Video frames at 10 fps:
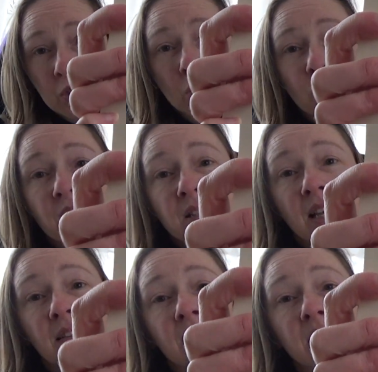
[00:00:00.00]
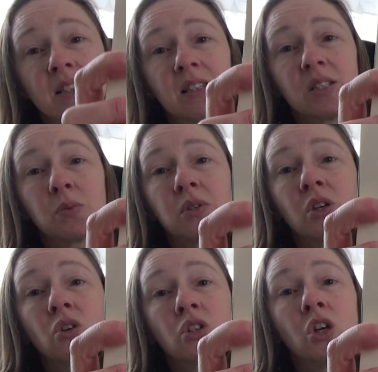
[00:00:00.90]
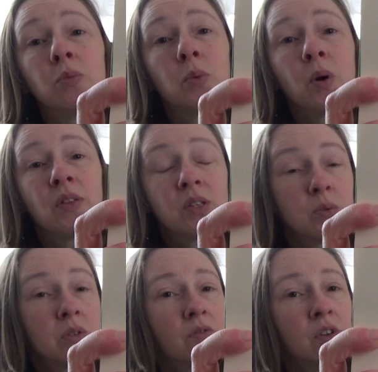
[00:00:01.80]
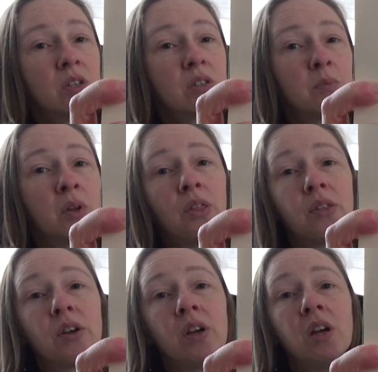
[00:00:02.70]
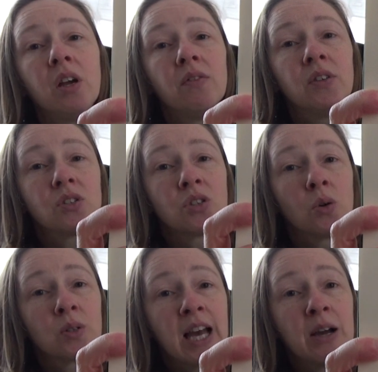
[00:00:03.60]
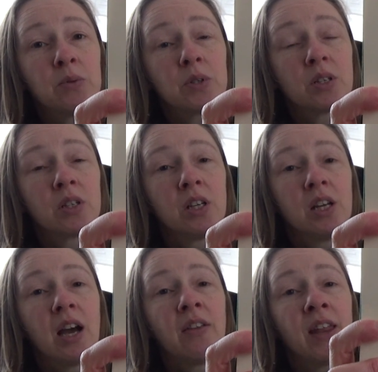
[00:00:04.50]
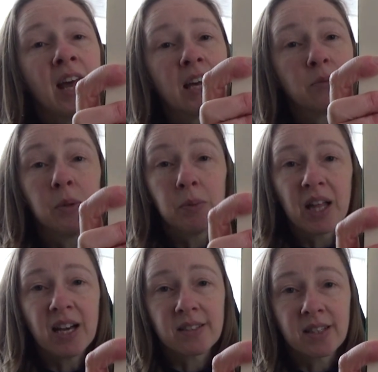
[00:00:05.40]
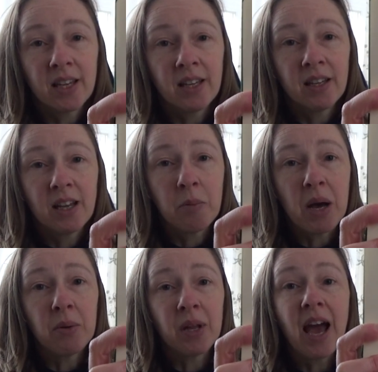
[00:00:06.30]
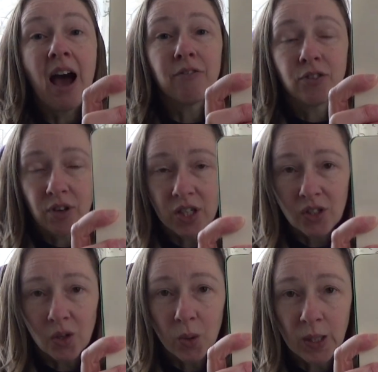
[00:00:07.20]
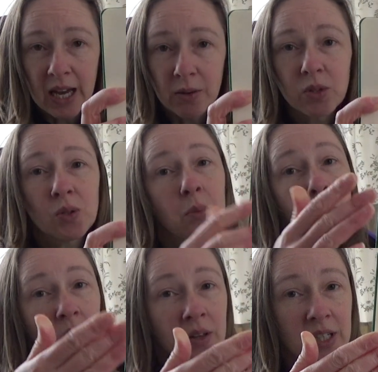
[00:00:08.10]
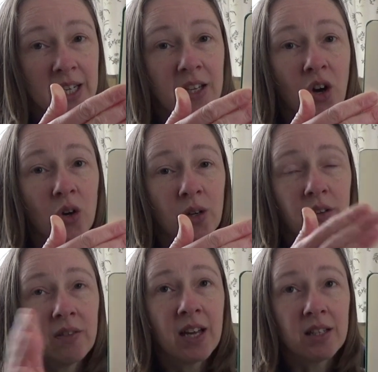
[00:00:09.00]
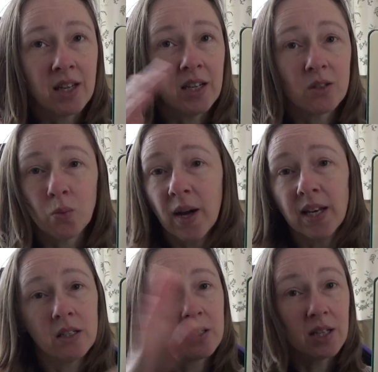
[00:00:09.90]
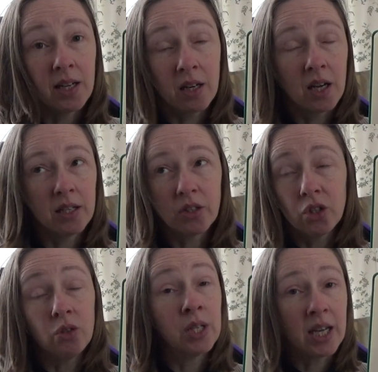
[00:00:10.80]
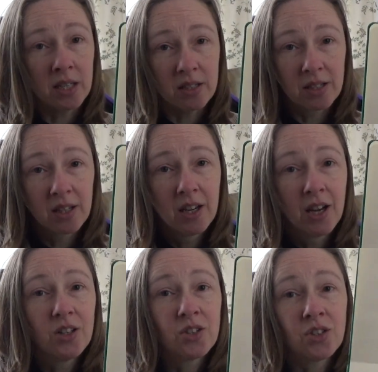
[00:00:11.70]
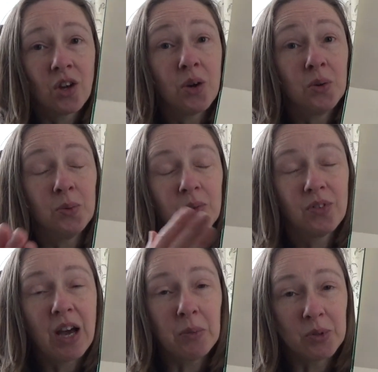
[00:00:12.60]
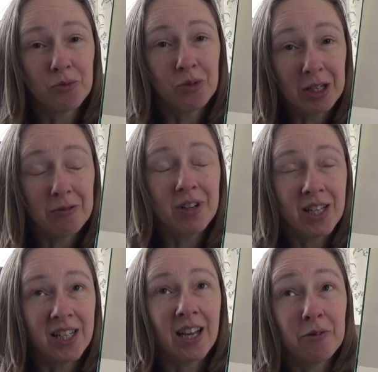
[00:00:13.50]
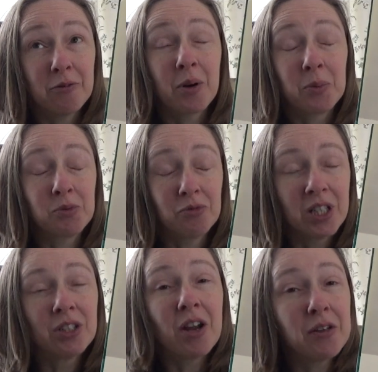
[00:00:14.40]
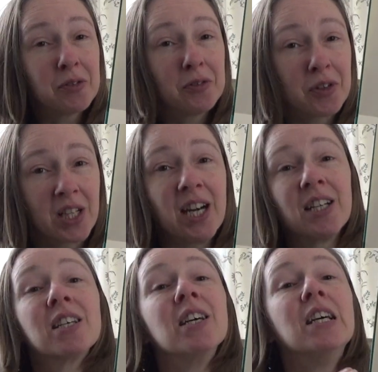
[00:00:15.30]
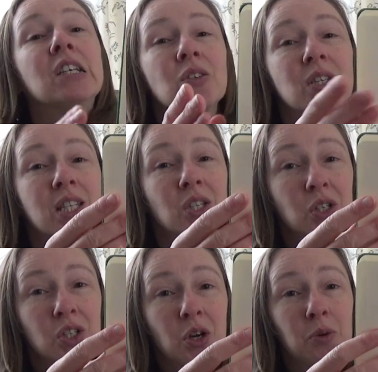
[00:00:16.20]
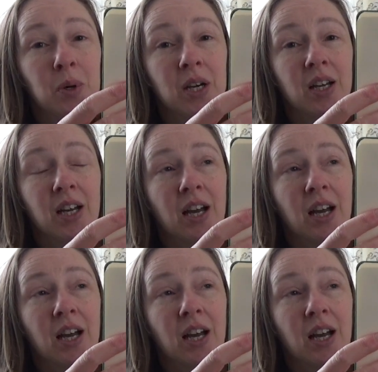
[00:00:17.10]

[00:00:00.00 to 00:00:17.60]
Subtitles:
do things like this. This was the October one. This was the first month that sold out, and then I had people asking about it after it had sold out, so I put another date on, and that date went in like 2 days. So that was really, really, I was really grateful for that. So since October,